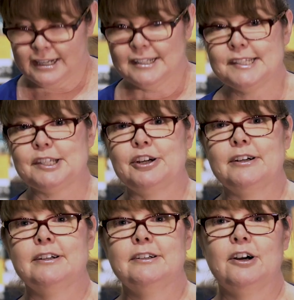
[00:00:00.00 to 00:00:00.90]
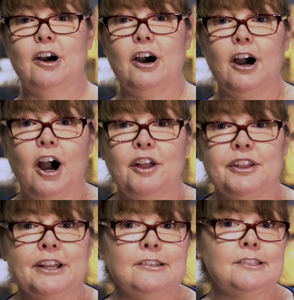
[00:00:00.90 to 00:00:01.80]
So I
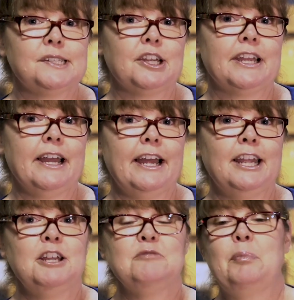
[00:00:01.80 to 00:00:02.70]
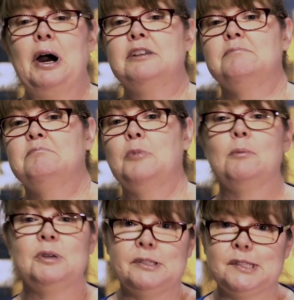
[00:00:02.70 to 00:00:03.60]
think it looks okay, but
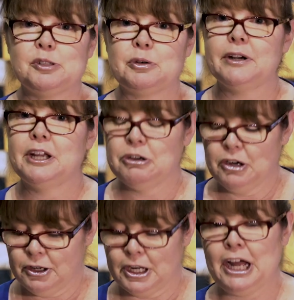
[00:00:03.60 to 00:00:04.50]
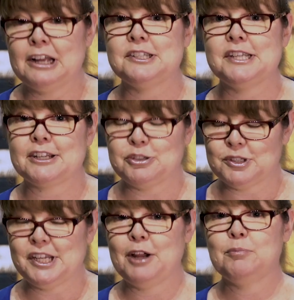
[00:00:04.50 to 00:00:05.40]
I'm a historian, not an architect or
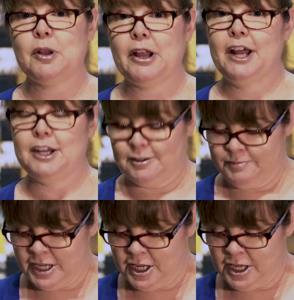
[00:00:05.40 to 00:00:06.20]
town planner.